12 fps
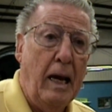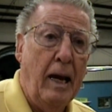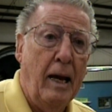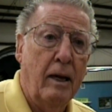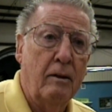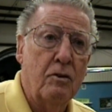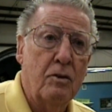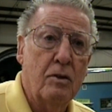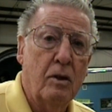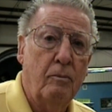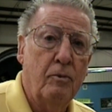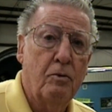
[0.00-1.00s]
and
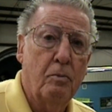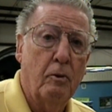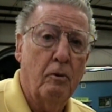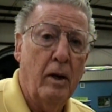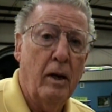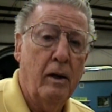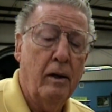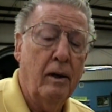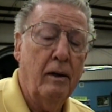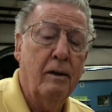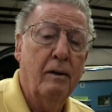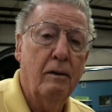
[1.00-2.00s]
some
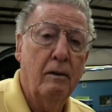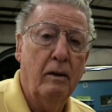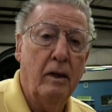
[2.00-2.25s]
sporadic